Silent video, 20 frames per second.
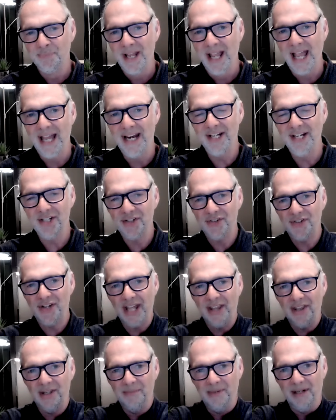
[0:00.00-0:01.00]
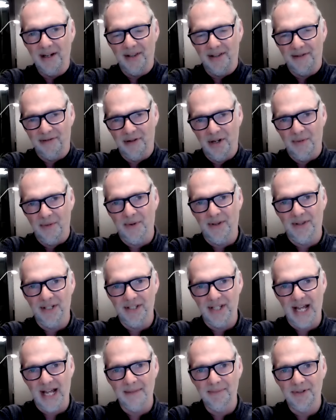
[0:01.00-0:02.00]
And he just sat in the middle of the room with his
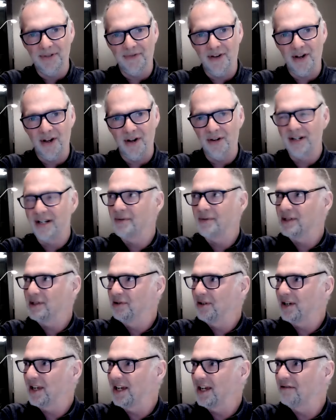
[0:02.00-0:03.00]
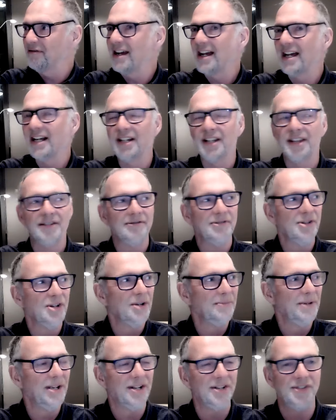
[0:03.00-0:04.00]
arms folded. He was looking around at the
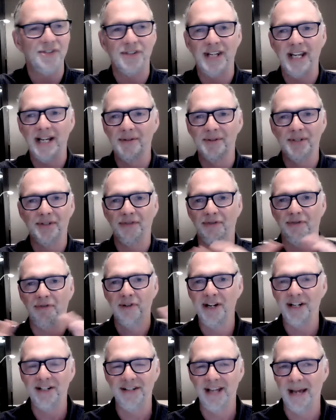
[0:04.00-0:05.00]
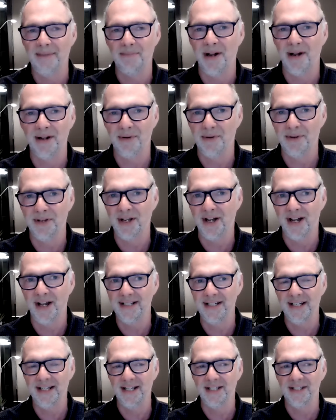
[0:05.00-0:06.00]
room. You could see he was freaked out by all the
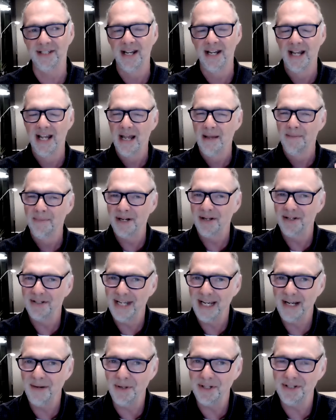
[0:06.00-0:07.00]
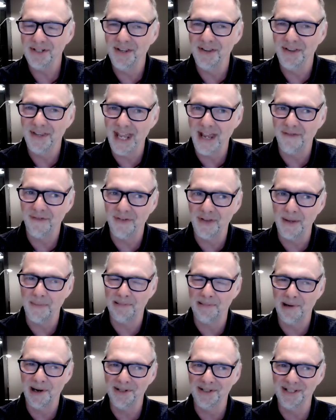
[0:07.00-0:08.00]
ideas because he wasn't there for the
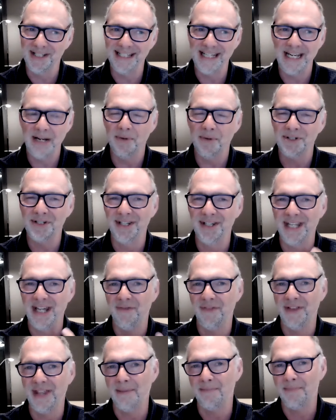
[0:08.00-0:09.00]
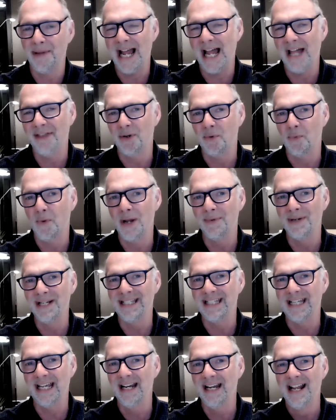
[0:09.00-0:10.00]
process. He wasn't there for that part that where we
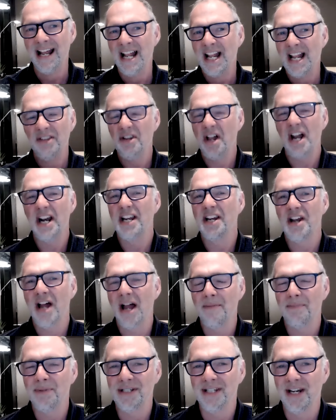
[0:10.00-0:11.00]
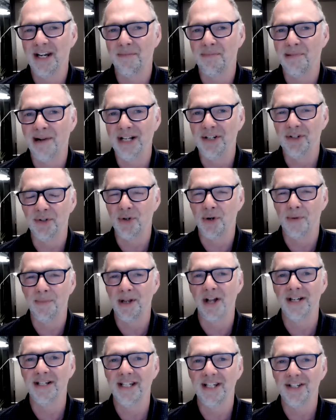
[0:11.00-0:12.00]
said 99% of
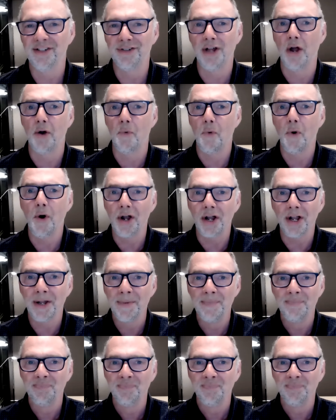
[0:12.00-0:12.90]
brainstorming ideas don't work.